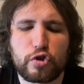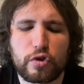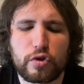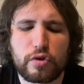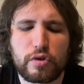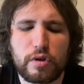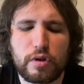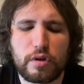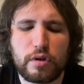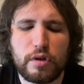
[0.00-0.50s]
and
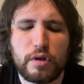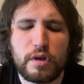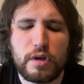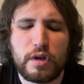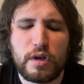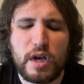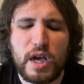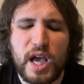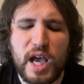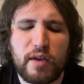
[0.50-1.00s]
then
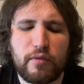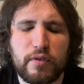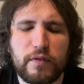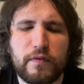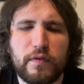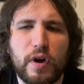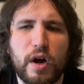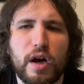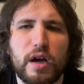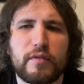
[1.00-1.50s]
every
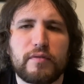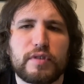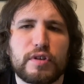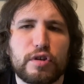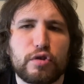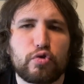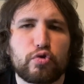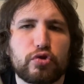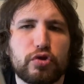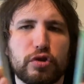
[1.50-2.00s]
5
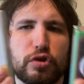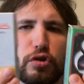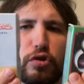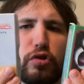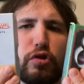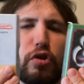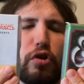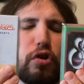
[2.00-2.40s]
years he'd